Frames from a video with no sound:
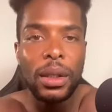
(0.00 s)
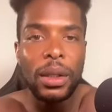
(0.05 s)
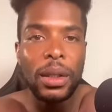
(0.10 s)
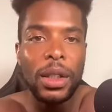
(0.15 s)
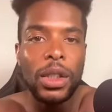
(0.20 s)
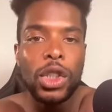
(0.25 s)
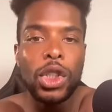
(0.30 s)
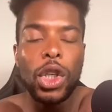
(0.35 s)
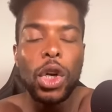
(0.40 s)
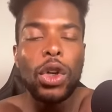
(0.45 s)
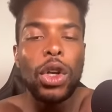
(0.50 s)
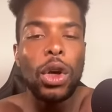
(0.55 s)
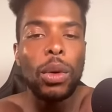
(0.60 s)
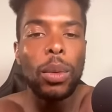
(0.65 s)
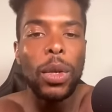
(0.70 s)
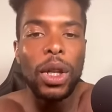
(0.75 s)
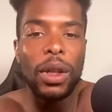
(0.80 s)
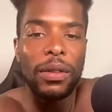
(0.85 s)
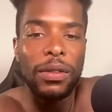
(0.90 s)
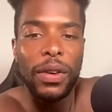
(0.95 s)
Show your
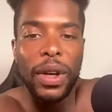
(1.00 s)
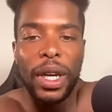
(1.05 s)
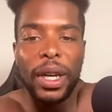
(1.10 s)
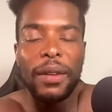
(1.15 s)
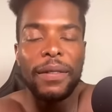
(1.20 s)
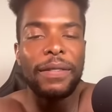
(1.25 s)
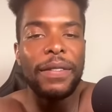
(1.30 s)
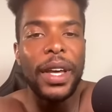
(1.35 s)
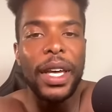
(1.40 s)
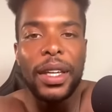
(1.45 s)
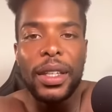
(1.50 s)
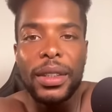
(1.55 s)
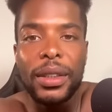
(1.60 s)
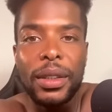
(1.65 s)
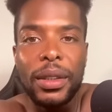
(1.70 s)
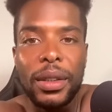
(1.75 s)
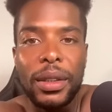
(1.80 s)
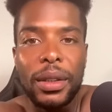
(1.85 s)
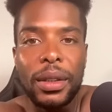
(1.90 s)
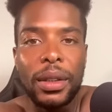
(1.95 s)
motherfucking
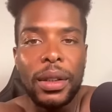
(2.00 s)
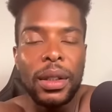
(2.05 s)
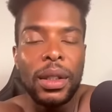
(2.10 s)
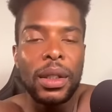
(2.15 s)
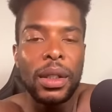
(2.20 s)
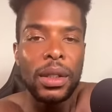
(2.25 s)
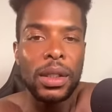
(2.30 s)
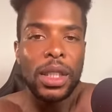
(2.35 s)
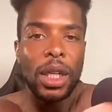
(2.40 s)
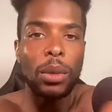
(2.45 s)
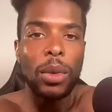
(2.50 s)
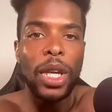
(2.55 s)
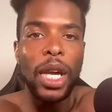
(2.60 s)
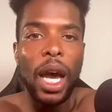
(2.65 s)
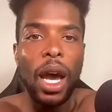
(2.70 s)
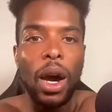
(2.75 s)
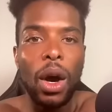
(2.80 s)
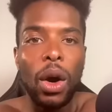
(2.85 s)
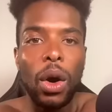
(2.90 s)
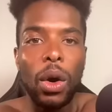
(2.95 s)
face. Some of
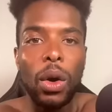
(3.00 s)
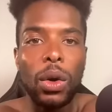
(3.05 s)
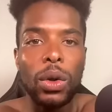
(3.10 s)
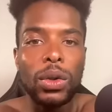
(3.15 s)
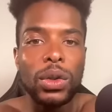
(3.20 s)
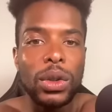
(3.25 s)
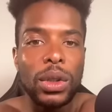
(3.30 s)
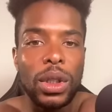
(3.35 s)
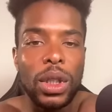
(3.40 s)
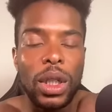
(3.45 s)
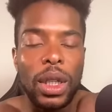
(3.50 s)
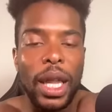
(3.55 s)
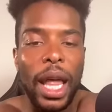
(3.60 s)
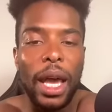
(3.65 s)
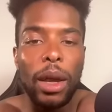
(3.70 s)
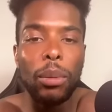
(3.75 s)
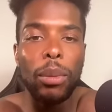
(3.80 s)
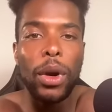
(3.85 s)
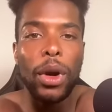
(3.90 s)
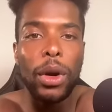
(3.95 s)
y'all hoes look
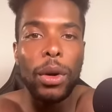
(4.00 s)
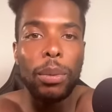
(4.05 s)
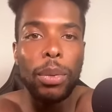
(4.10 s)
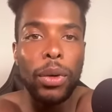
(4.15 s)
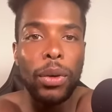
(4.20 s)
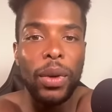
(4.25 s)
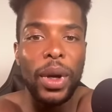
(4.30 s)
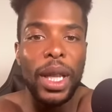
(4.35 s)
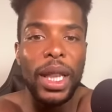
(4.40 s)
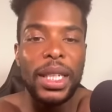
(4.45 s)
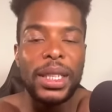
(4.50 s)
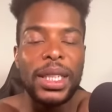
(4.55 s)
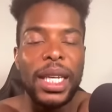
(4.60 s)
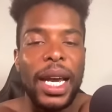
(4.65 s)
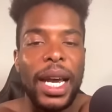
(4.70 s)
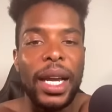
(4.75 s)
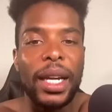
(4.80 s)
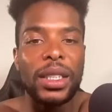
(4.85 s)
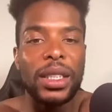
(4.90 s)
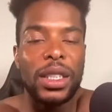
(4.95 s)
like burnt Pirelli
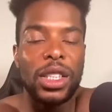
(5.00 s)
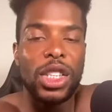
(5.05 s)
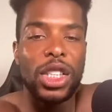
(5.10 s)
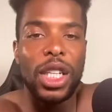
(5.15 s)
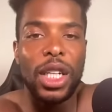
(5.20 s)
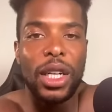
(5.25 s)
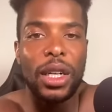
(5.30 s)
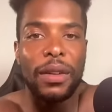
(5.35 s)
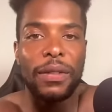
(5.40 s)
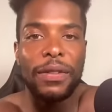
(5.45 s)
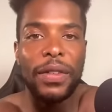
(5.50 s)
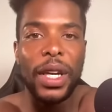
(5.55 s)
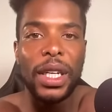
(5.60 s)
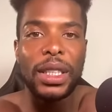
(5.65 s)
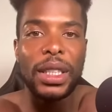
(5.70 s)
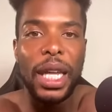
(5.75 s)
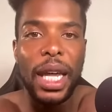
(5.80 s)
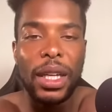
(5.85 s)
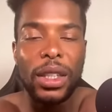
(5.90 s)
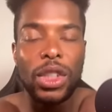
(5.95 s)
tires and shit in the
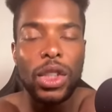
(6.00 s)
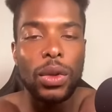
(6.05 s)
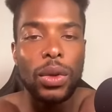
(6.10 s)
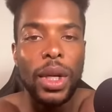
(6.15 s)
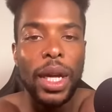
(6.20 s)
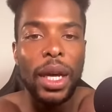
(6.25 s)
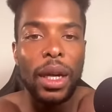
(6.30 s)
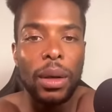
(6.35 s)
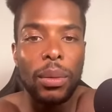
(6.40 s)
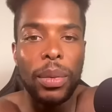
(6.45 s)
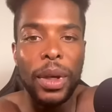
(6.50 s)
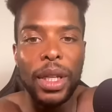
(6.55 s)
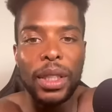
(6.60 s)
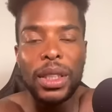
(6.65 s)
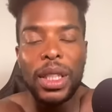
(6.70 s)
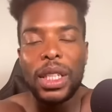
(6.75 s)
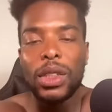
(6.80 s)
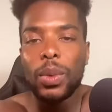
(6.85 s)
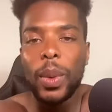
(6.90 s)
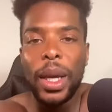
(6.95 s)
face like Jonetta, bitch.
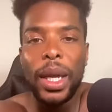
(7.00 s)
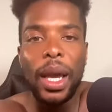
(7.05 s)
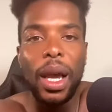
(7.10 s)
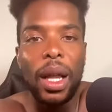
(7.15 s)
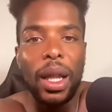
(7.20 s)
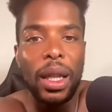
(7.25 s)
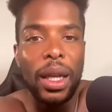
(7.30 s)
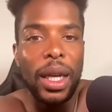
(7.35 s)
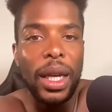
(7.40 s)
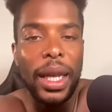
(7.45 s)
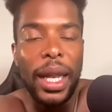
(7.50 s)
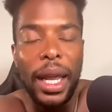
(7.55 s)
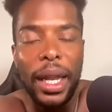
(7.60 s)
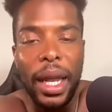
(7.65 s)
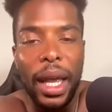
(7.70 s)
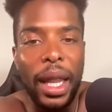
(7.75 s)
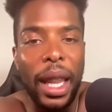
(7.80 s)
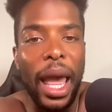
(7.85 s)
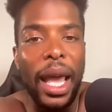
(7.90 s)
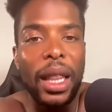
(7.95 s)
That's why y'all looking at
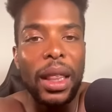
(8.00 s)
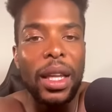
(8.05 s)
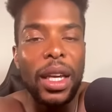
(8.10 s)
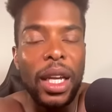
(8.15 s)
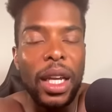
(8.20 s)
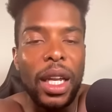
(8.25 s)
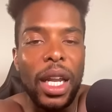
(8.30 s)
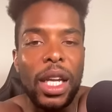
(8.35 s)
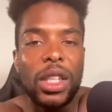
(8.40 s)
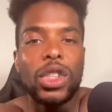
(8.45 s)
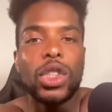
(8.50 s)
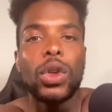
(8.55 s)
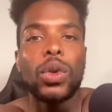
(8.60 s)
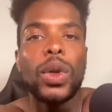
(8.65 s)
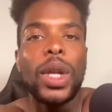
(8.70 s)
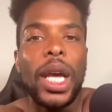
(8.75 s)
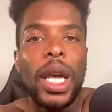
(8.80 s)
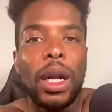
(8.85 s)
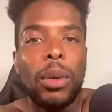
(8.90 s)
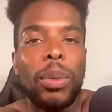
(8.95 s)
that, like looking at
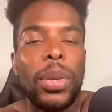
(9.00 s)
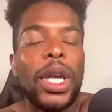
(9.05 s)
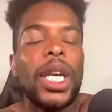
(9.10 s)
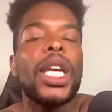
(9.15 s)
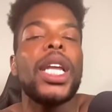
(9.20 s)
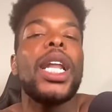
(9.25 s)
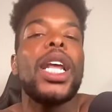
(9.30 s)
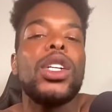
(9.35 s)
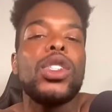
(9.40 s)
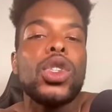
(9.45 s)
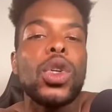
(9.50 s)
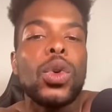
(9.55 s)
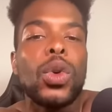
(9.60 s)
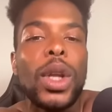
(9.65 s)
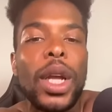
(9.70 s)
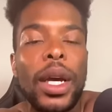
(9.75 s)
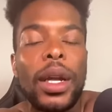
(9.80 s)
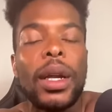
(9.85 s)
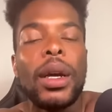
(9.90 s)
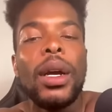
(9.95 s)
Jonetta, picking at
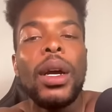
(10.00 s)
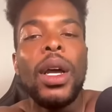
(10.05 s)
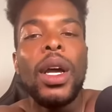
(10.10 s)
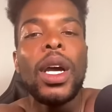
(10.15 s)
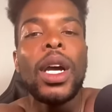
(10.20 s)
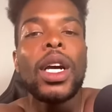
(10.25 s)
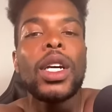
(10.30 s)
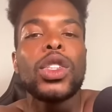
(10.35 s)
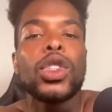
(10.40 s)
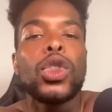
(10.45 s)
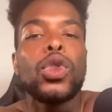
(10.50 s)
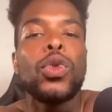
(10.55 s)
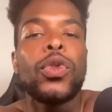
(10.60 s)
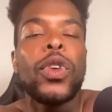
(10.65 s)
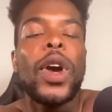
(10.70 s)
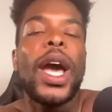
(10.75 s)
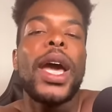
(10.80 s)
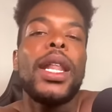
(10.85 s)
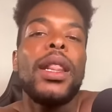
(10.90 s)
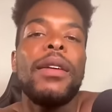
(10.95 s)
Jonetta, because you
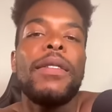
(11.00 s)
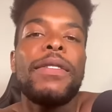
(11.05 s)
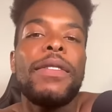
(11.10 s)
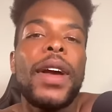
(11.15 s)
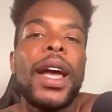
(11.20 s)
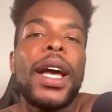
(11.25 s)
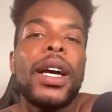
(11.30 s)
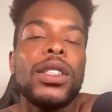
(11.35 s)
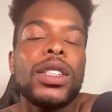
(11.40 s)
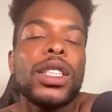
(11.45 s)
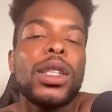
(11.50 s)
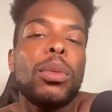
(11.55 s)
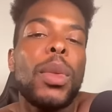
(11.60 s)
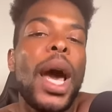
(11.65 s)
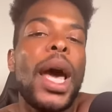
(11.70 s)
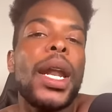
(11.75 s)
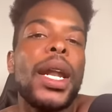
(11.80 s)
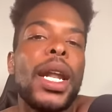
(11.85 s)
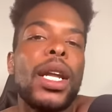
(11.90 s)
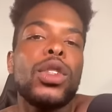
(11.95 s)
finally found
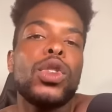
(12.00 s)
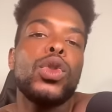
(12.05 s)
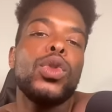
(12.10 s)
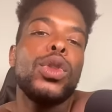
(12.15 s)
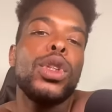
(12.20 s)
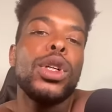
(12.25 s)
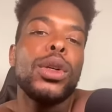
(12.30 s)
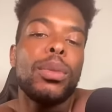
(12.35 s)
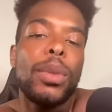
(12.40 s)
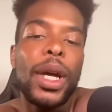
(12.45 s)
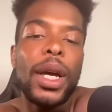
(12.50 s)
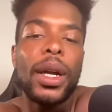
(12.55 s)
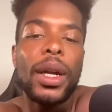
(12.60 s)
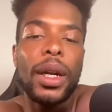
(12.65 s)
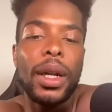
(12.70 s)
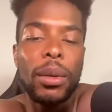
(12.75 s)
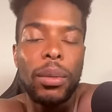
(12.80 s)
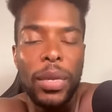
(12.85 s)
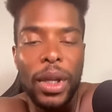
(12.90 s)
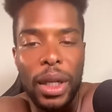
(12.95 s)
somebody that you look better
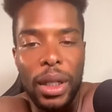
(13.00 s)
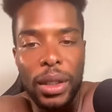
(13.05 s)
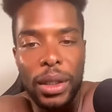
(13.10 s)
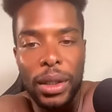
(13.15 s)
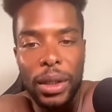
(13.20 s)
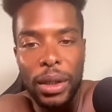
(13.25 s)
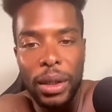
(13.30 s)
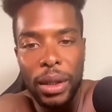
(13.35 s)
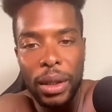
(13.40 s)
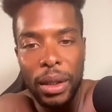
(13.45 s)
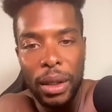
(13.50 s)
than, bitch.